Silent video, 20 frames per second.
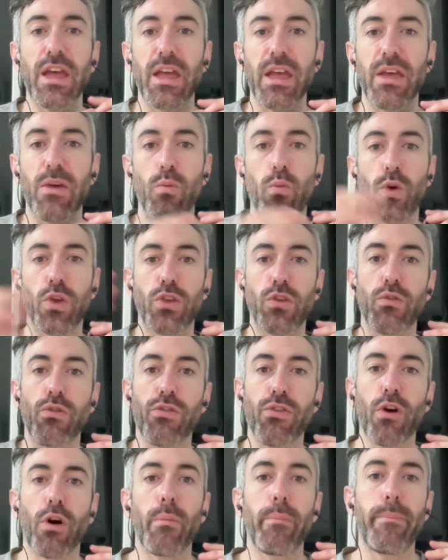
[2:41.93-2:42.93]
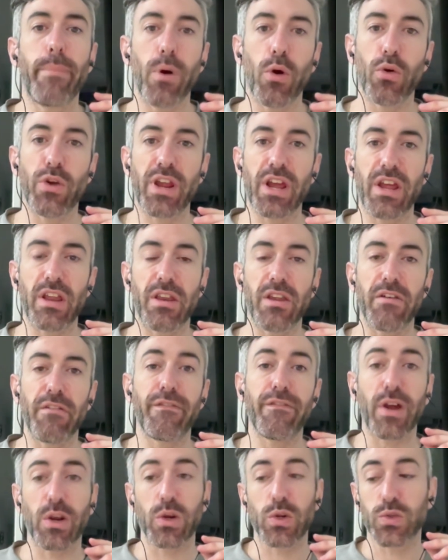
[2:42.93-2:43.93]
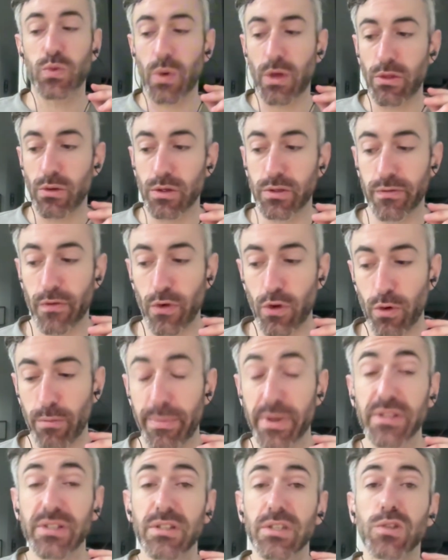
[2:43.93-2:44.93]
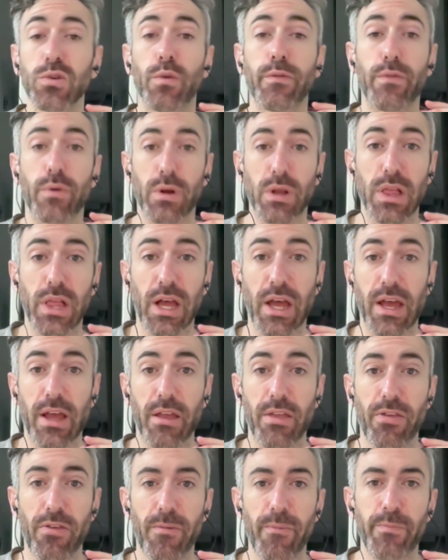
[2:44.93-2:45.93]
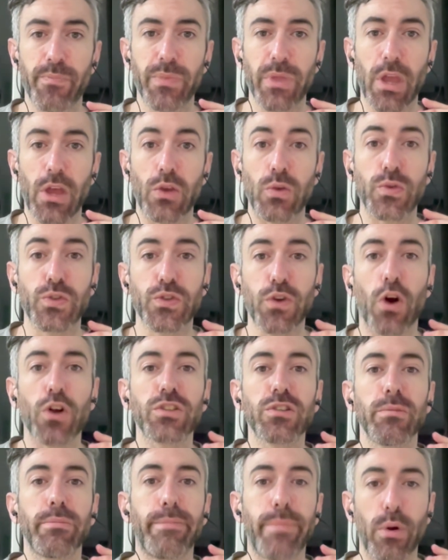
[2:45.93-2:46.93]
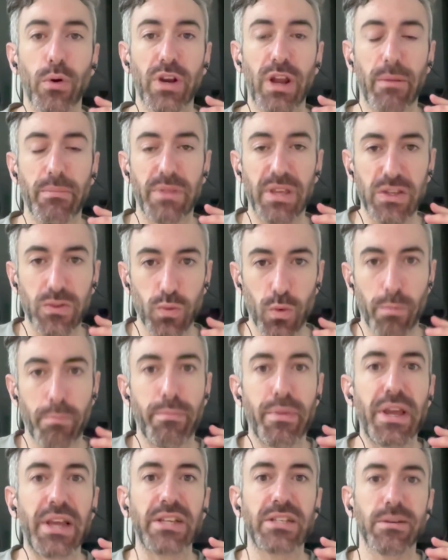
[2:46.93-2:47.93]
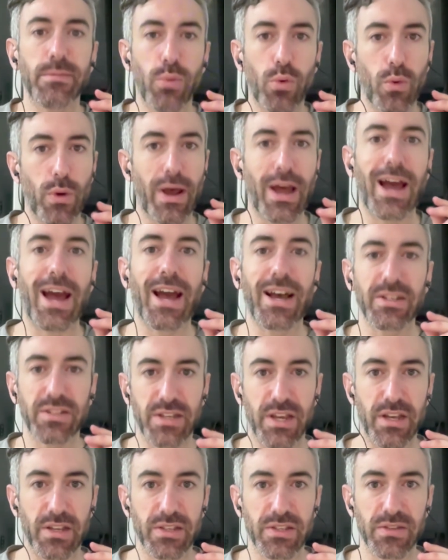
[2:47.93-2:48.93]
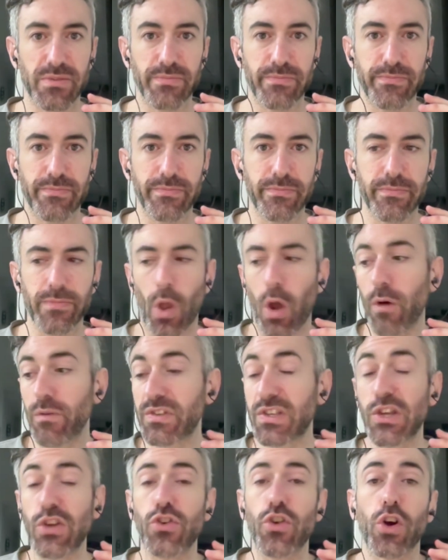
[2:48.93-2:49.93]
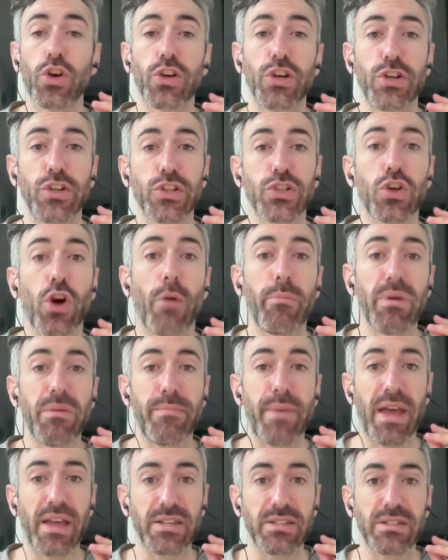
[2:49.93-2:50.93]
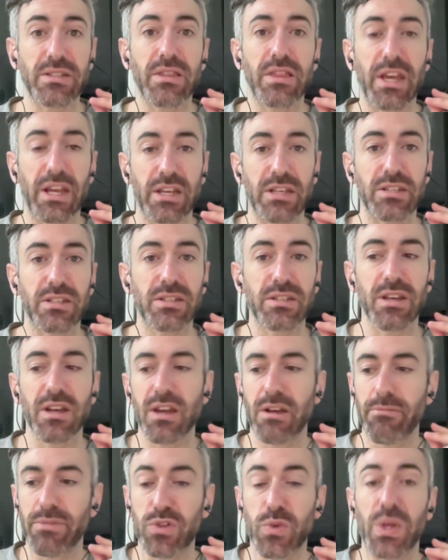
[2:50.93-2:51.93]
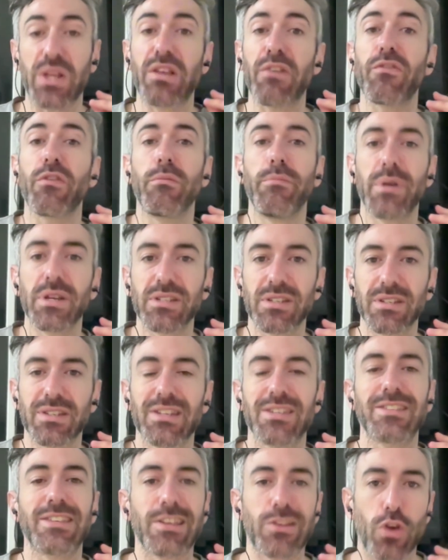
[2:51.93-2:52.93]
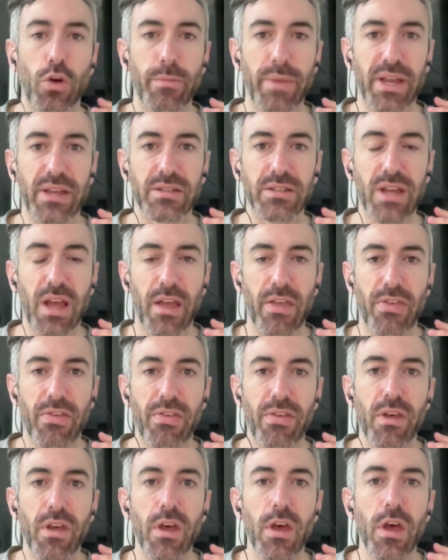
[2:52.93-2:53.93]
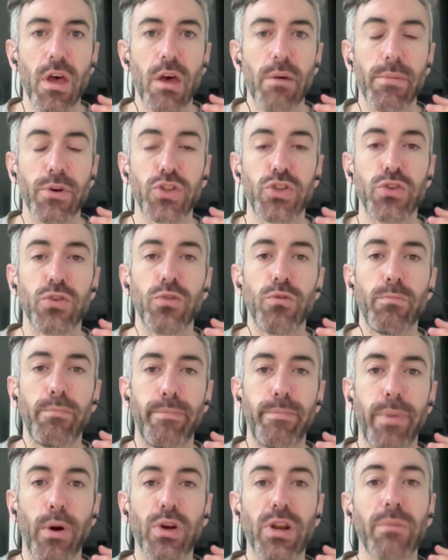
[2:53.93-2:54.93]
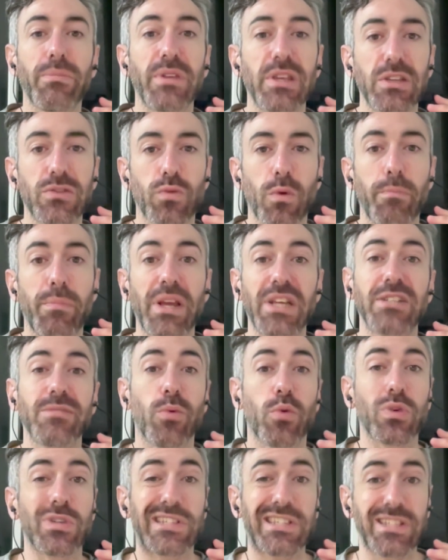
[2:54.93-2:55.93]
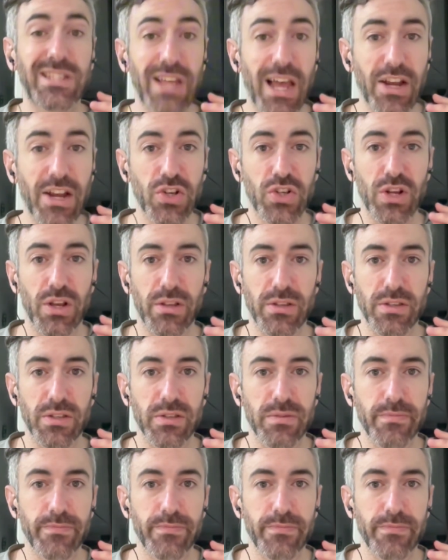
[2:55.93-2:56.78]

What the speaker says: when you start building funnels, whether it's for your business or for clients, you start to build up these repeatable assets. Obviously, you're not going to just copy paste things between different businesses that don't make sense, but you build up these repeatable sections.